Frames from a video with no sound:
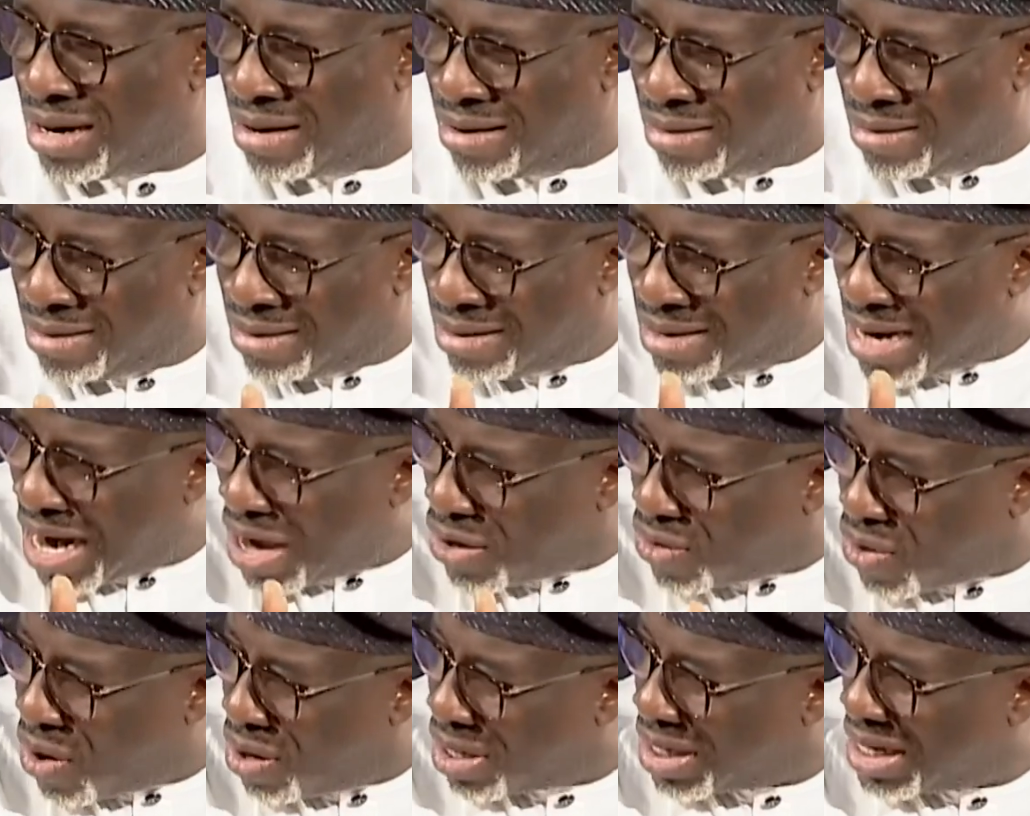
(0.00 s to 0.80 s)

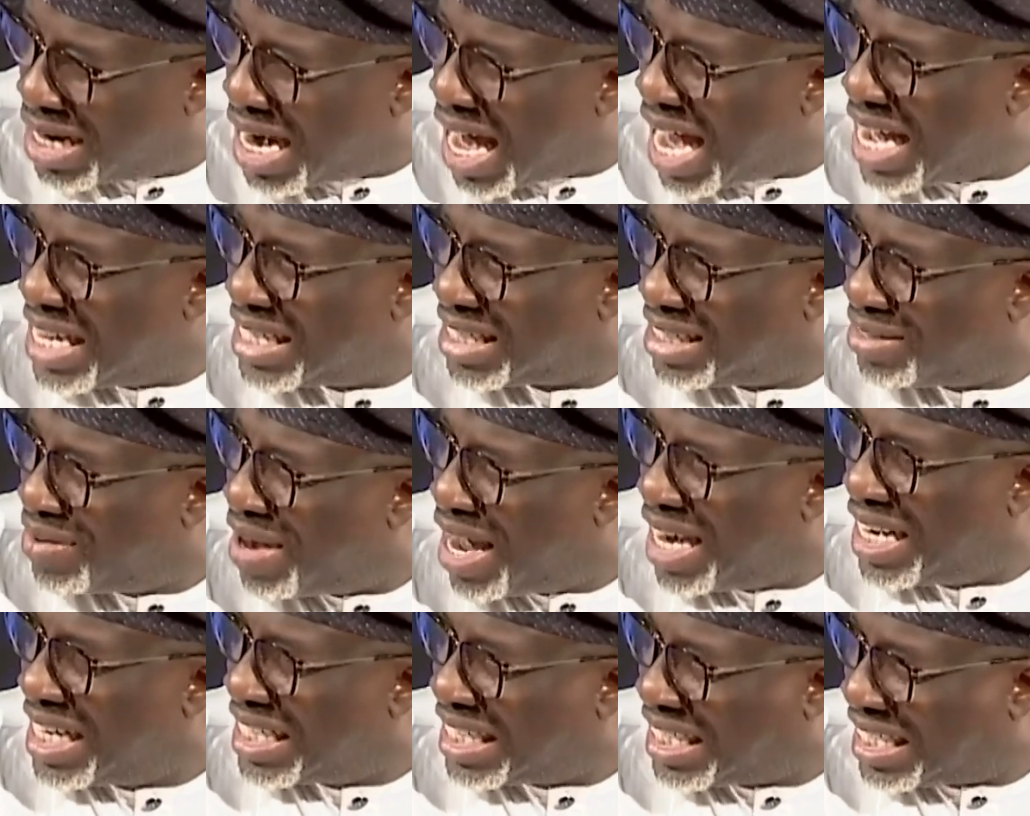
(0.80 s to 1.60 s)
recognize
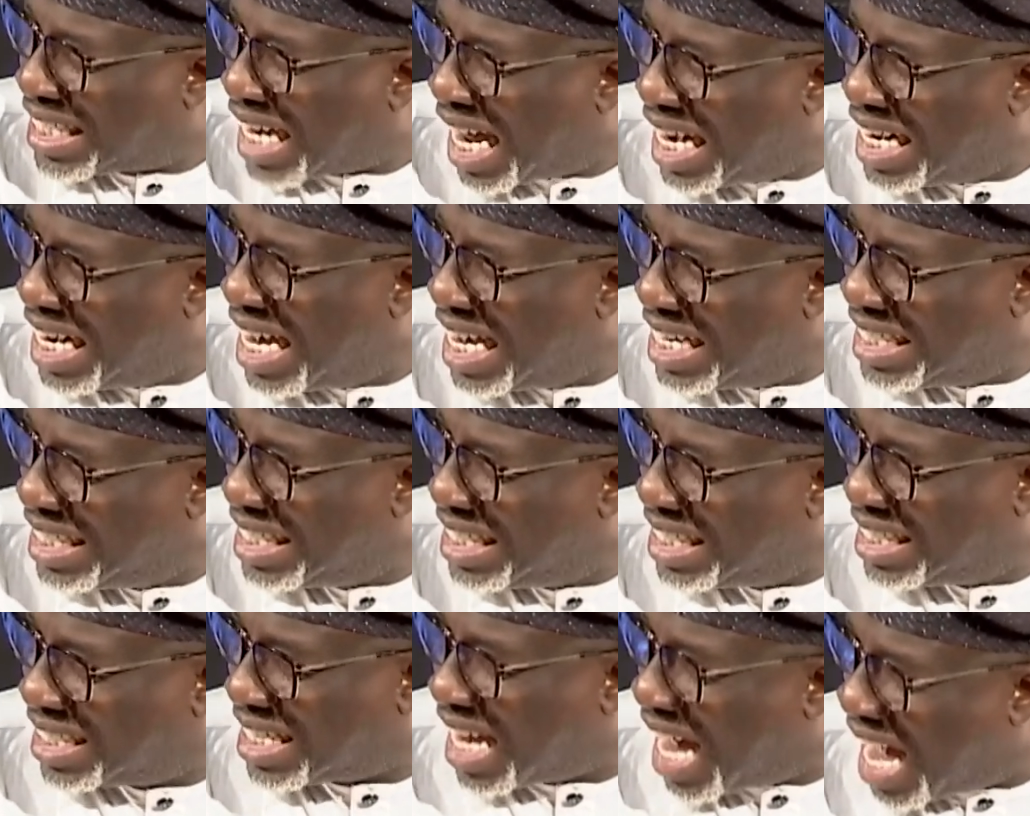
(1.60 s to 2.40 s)
where the
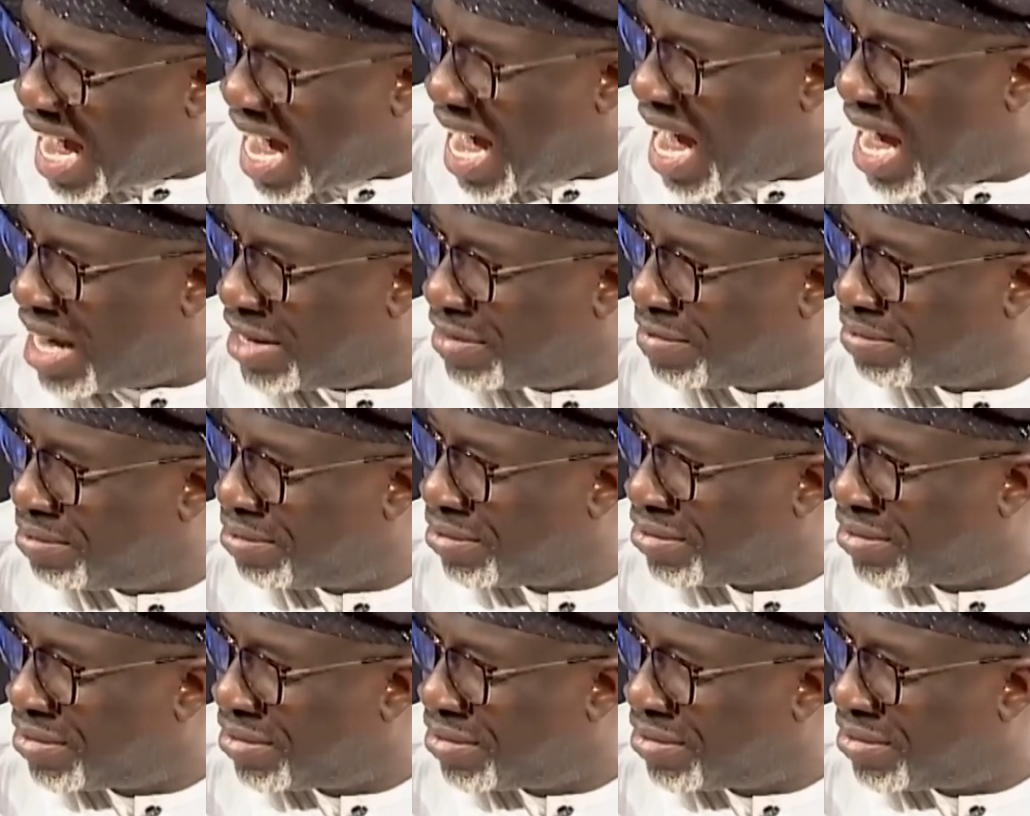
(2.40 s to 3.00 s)
challenges are,